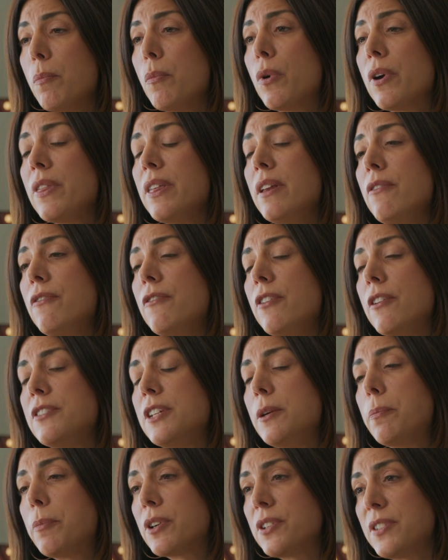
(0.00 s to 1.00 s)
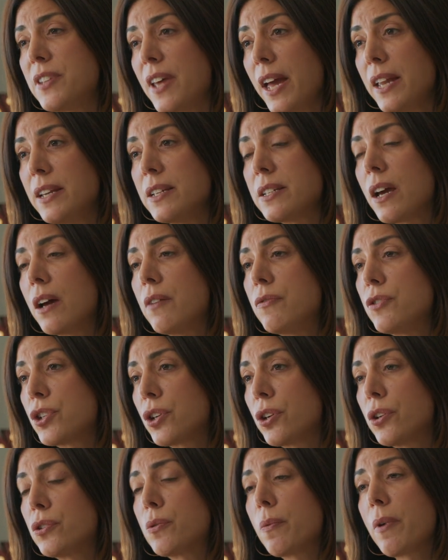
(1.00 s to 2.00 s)
More than 50% of
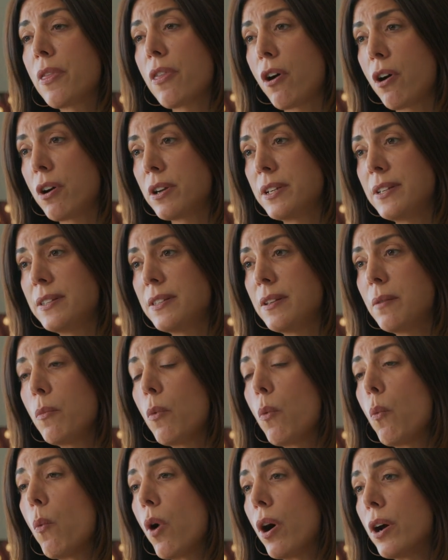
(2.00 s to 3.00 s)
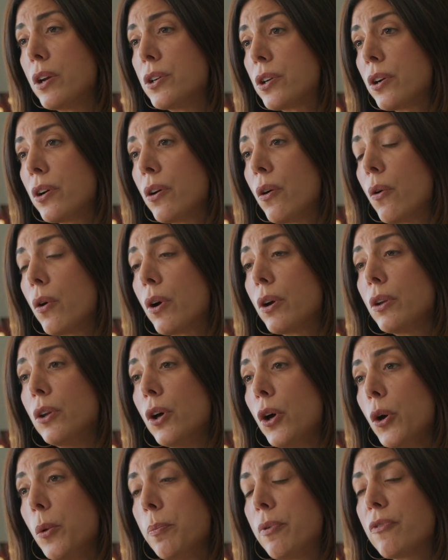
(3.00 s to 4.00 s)
children with autism wander or
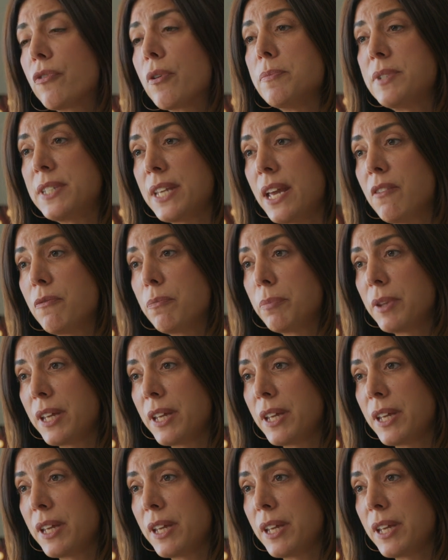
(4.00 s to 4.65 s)
elope from safe